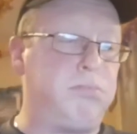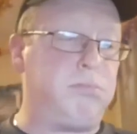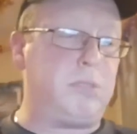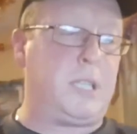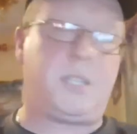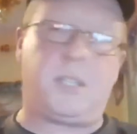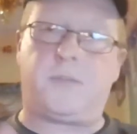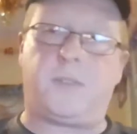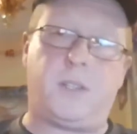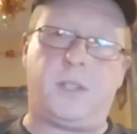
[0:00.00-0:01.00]
This is
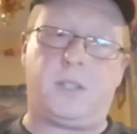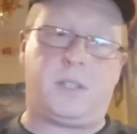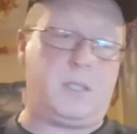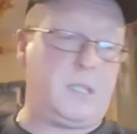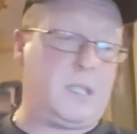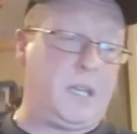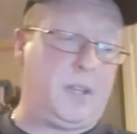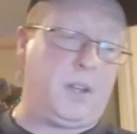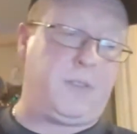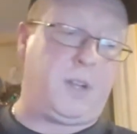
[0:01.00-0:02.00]
for an
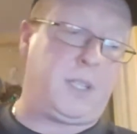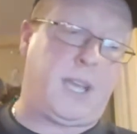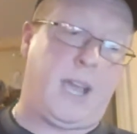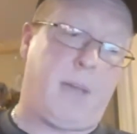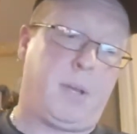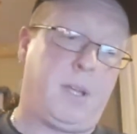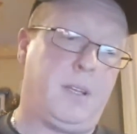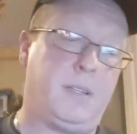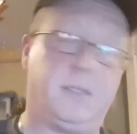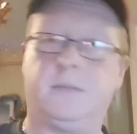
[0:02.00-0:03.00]
iFind cap,
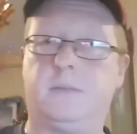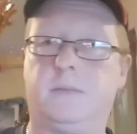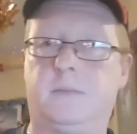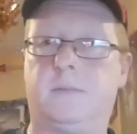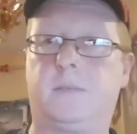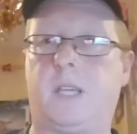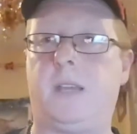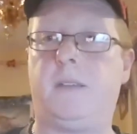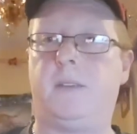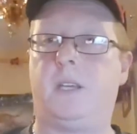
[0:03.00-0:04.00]

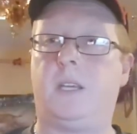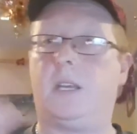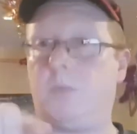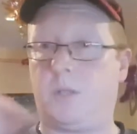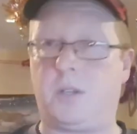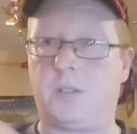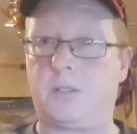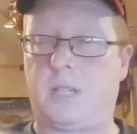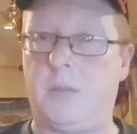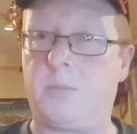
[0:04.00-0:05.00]
okay, which will
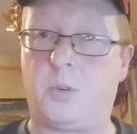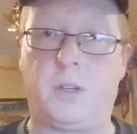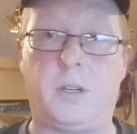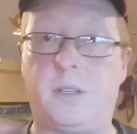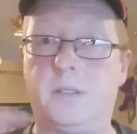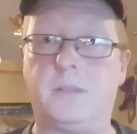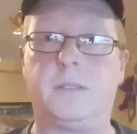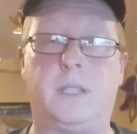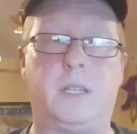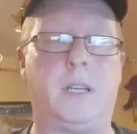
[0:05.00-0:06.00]
get embroidered.
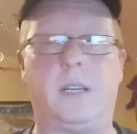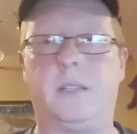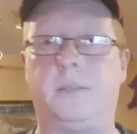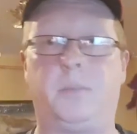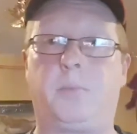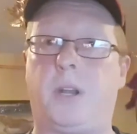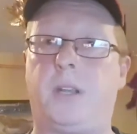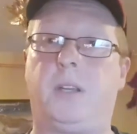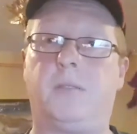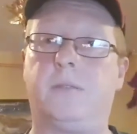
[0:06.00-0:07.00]
It'll be brand
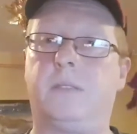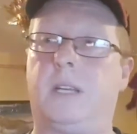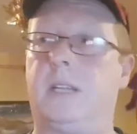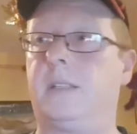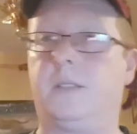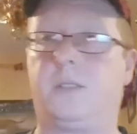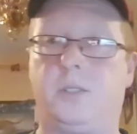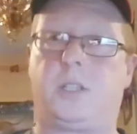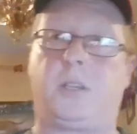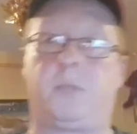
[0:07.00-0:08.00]
new, and as
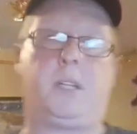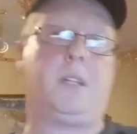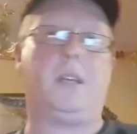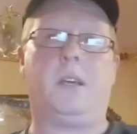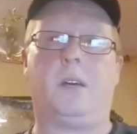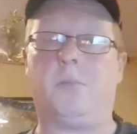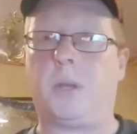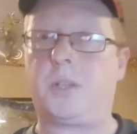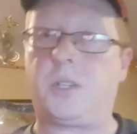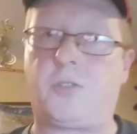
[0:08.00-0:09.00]
soon as it comes in, I'll
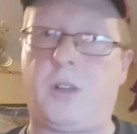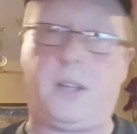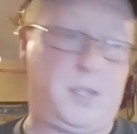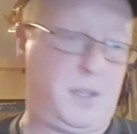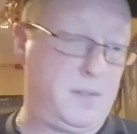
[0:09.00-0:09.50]
post it straight at you.